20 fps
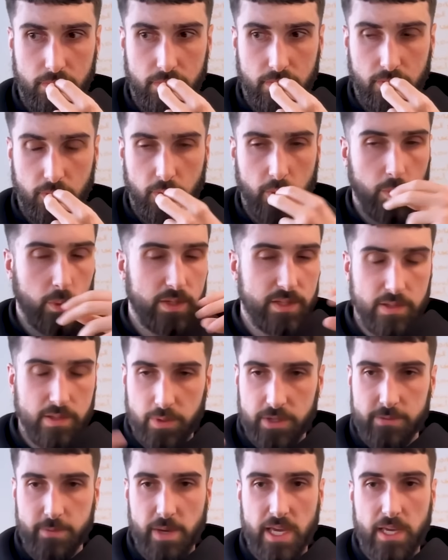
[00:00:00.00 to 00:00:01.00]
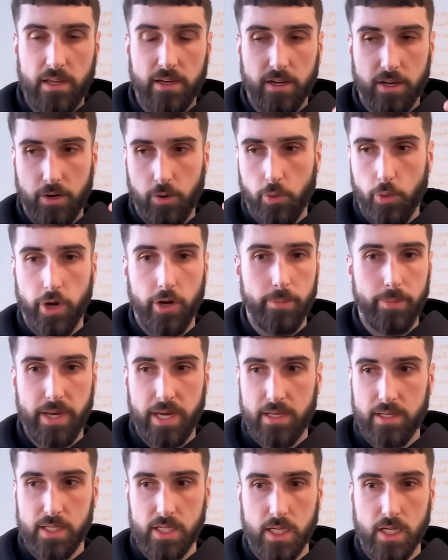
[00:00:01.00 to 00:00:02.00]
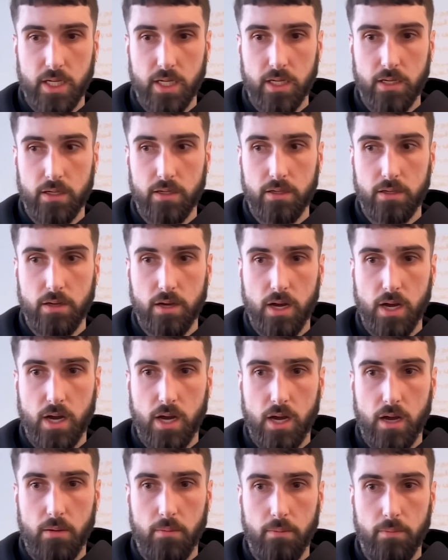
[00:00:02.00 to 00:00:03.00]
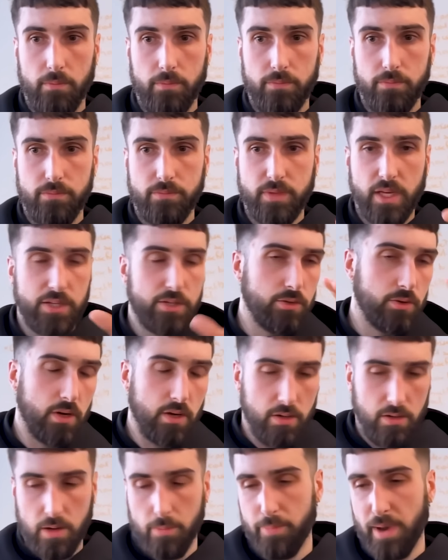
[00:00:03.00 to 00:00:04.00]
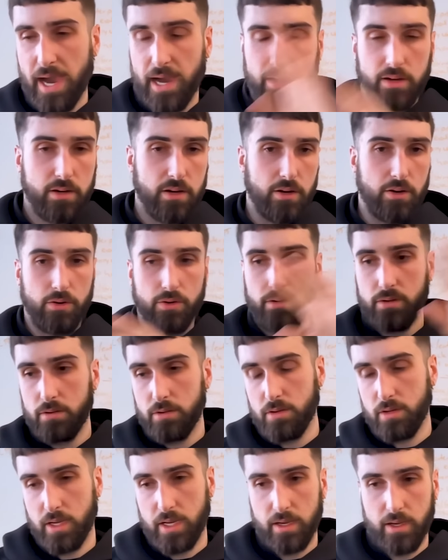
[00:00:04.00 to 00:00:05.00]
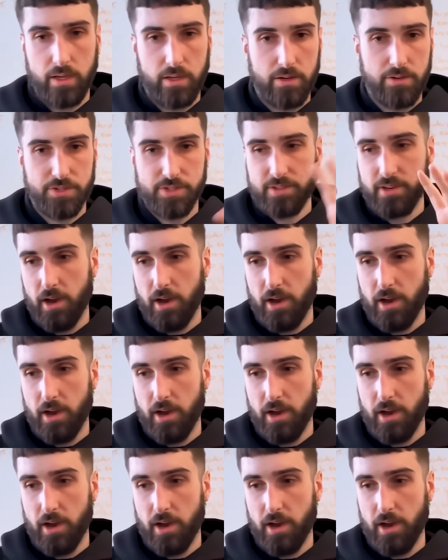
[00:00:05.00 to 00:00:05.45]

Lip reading: When someone's making an oil painting, they do a back coat and just